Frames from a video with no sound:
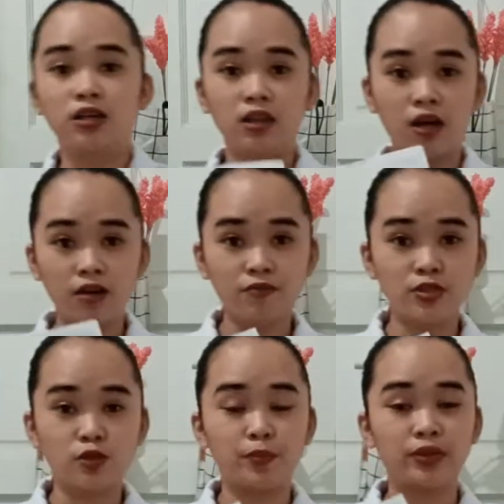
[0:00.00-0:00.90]

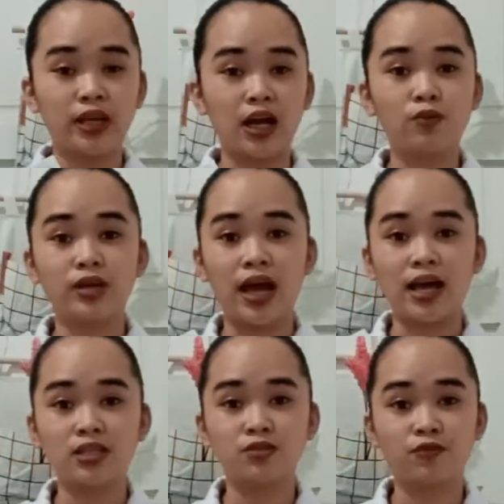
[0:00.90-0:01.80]
gloves to protect our
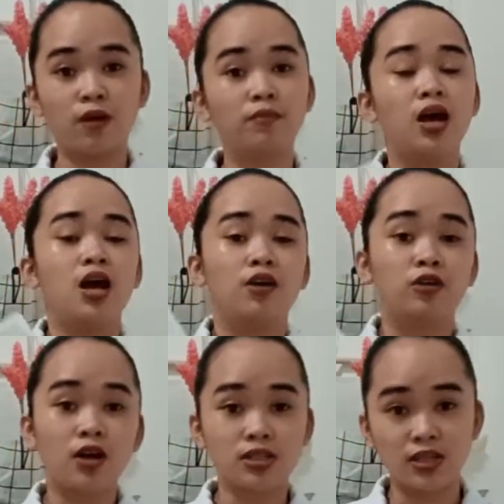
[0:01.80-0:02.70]
hands from
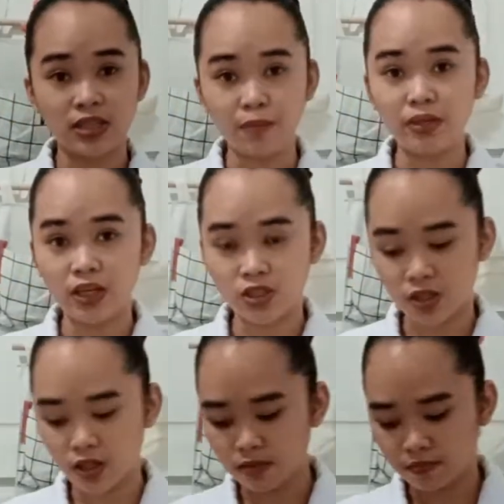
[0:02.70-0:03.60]

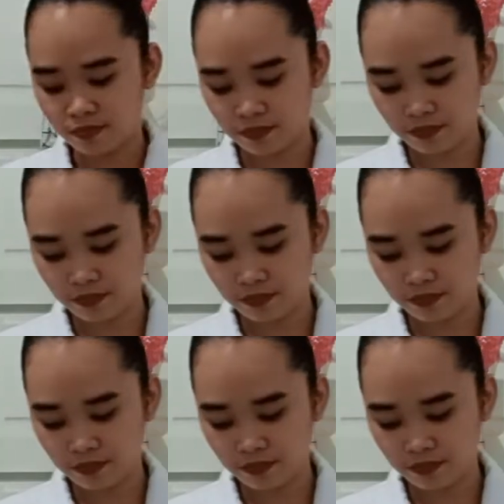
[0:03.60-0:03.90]
cross-contamination,